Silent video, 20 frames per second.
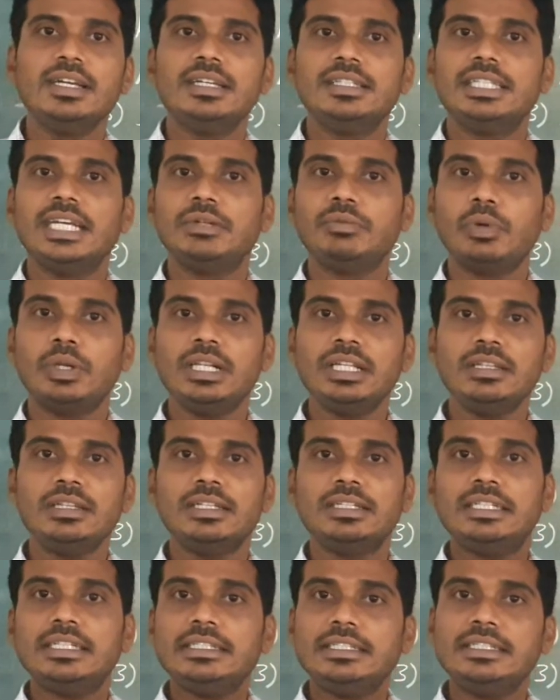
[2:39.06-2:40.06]
then only
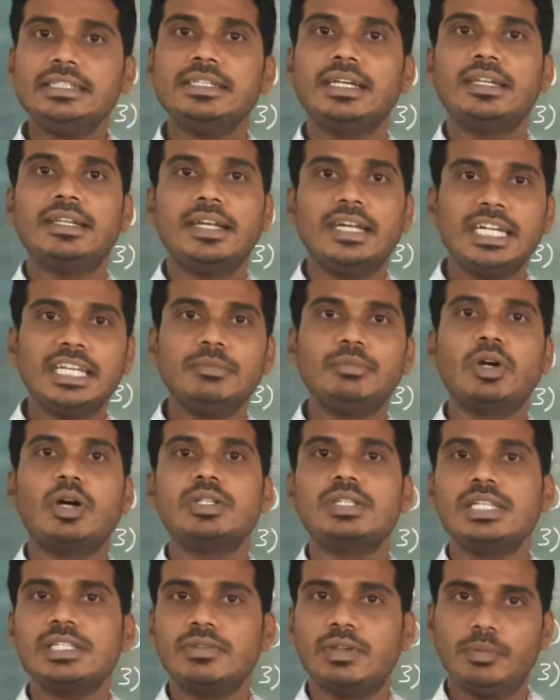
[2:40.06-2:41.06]
the teaching and learning
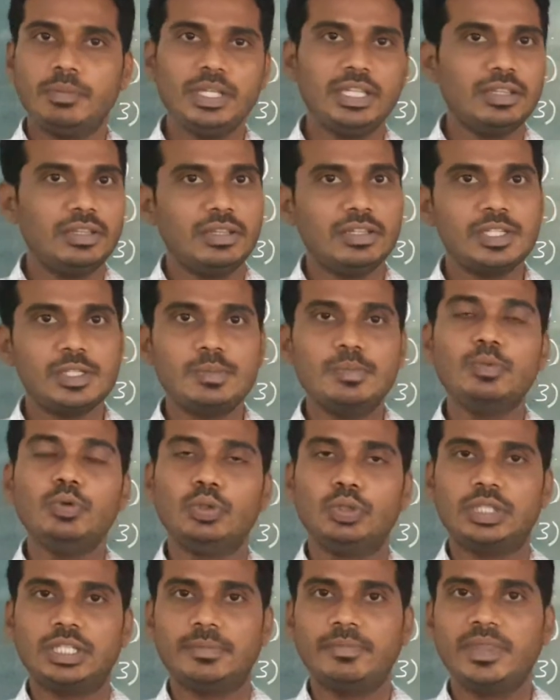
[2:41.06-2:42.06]
process will be
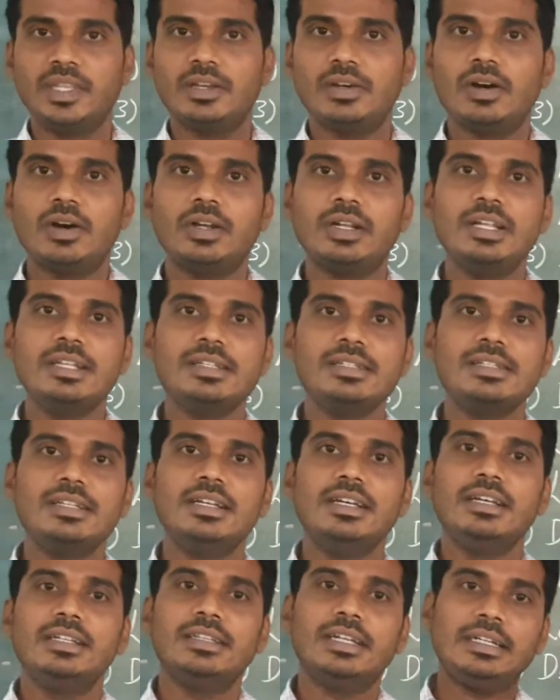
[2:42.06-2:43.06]
smooth, or else
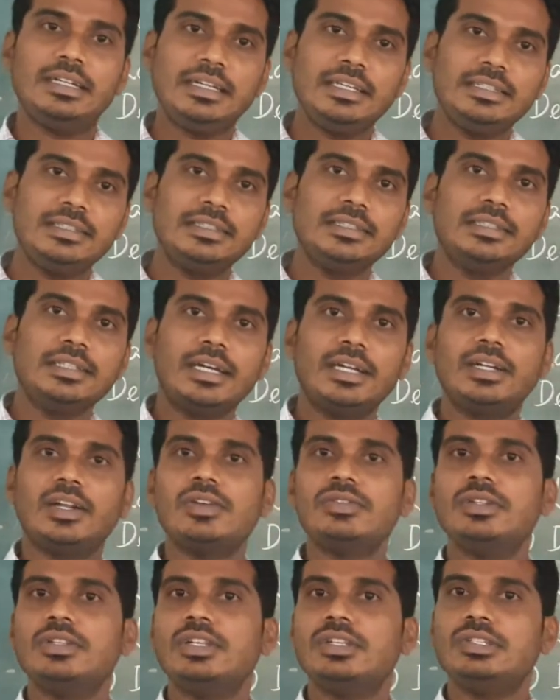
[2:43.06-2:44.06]
the teacher and
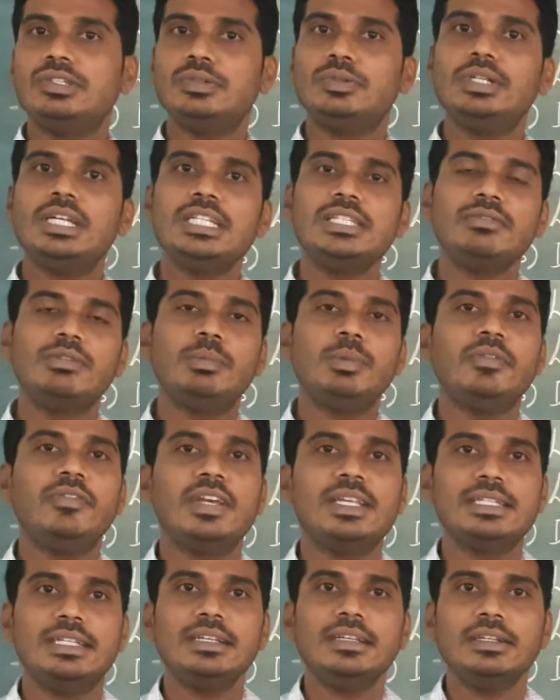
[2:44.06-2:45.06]
also the students will be
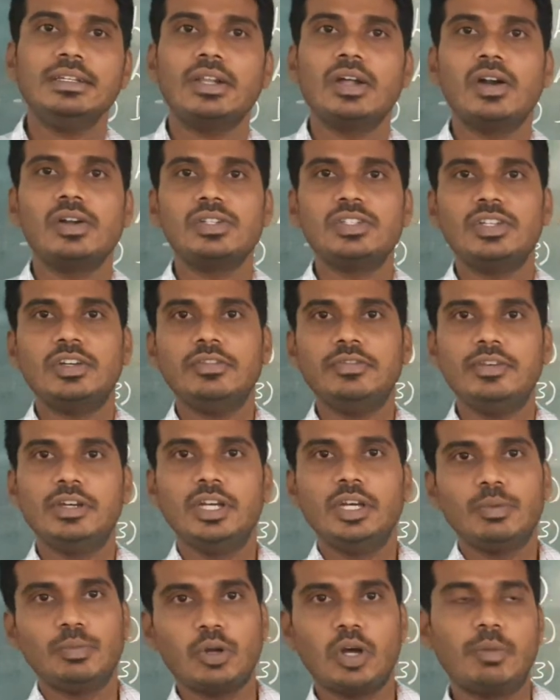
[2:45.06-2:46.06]
facing lots
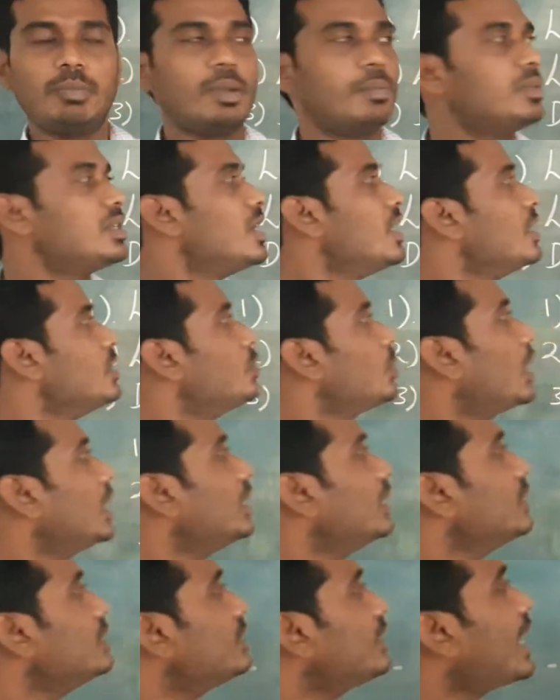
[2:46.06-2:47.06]
of problems. So
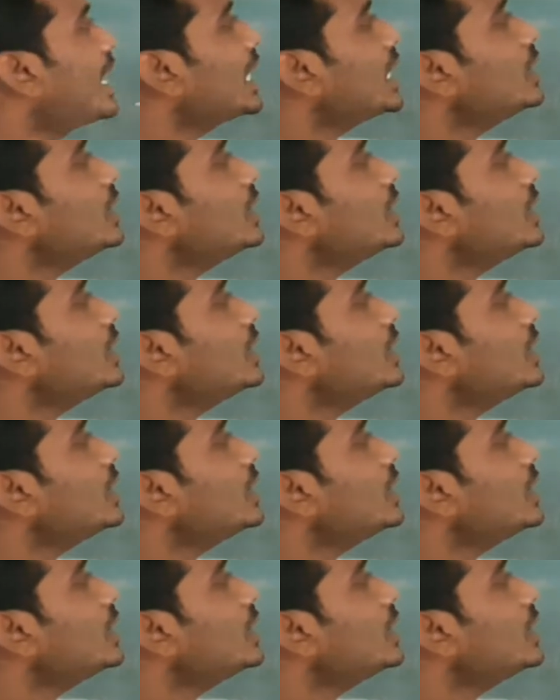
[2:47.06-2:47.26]
unless lack